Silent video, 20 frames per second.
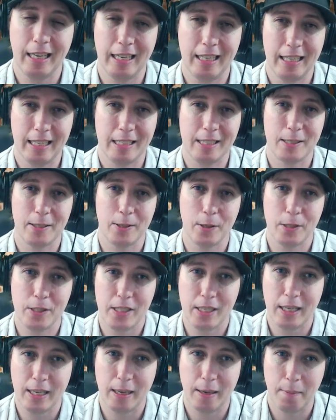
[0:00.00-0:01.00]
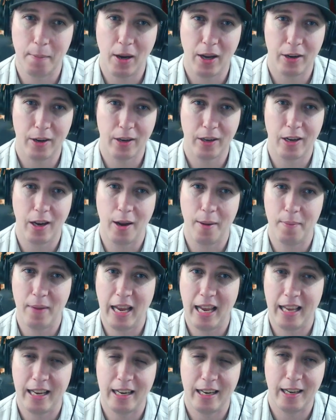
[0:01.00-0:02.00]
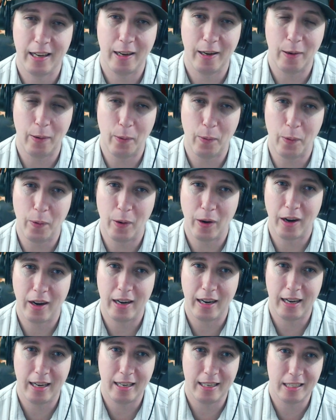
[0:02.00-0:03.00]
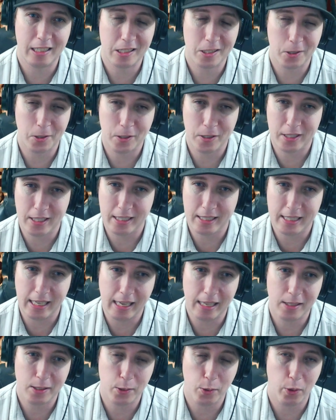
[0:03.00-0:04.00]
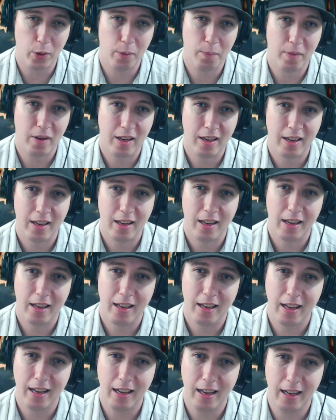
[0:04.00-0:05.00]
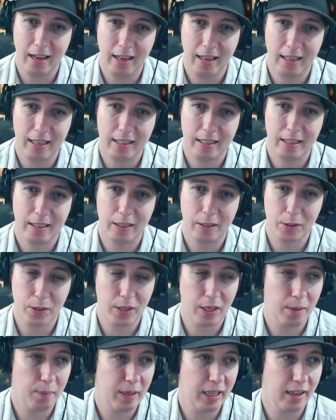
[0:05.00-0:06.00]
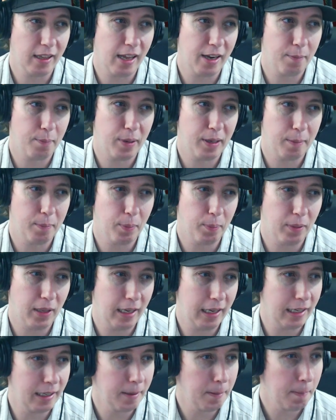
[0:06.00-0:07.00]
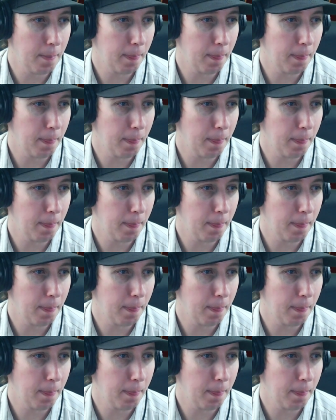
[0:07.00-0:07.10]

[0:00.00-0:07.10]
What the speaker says: Insurgency Modern Combat, or Insurgency Sandstorm. There's going to be a lot of people playing.